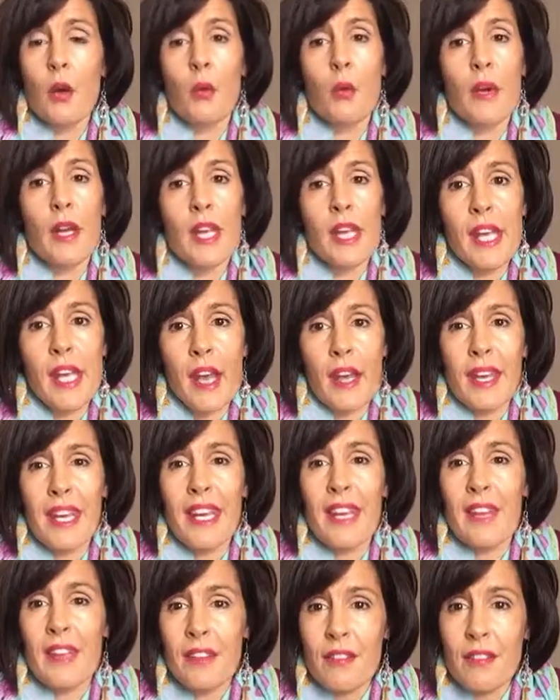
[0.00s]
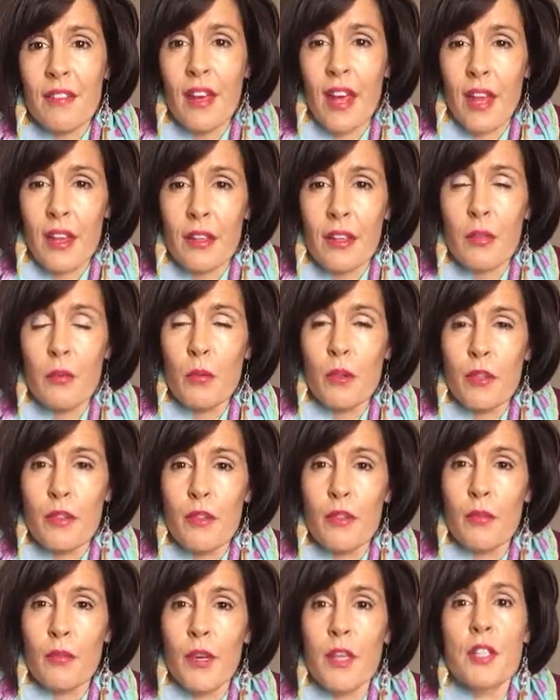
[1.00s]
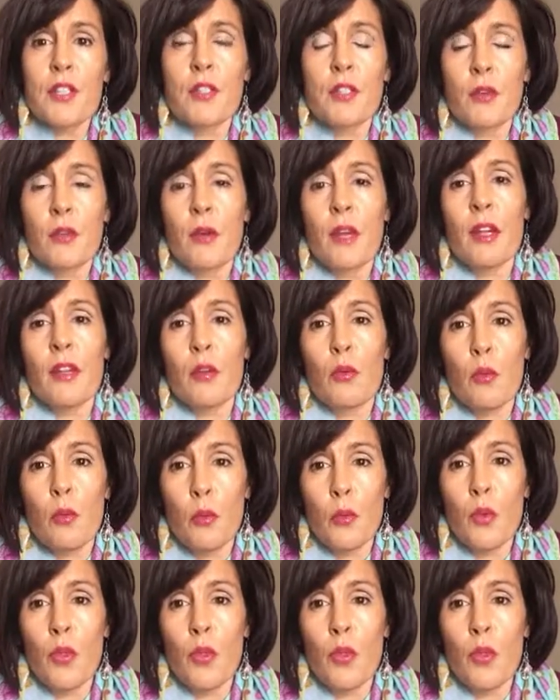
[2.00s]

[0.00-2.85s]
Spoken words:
we get invaluable information about